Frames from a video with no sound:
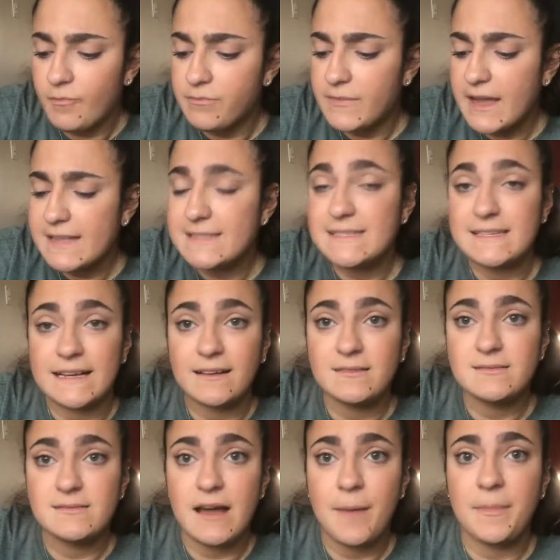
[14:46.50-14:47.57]
it stinks
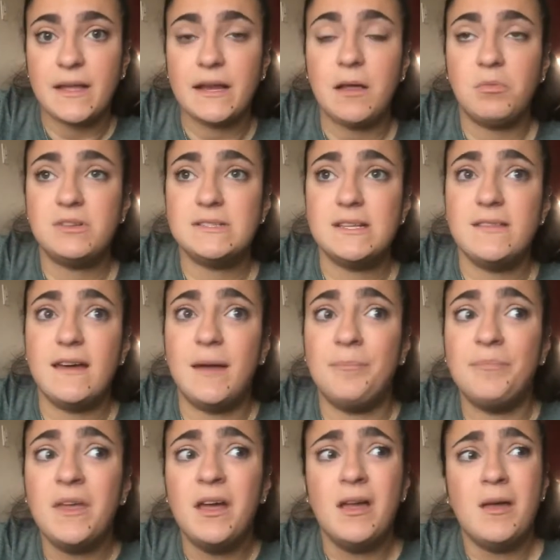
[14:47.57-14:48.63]
not being able to see them.
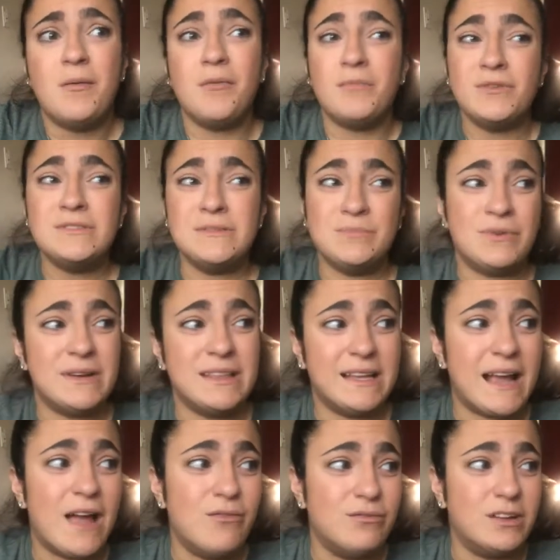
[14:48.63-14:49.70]
But most importantly,
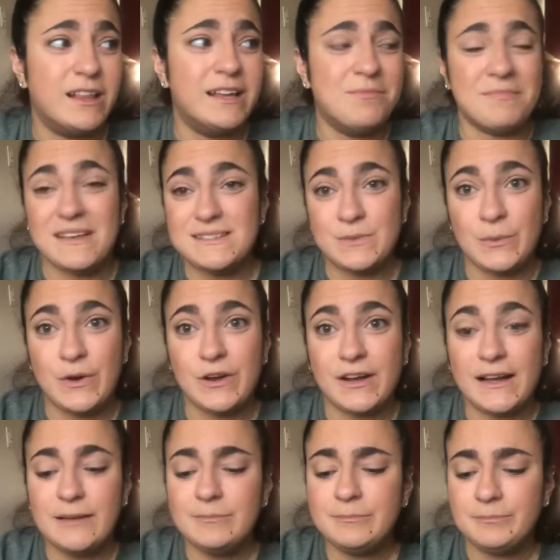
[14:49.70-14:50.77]
I really miss working.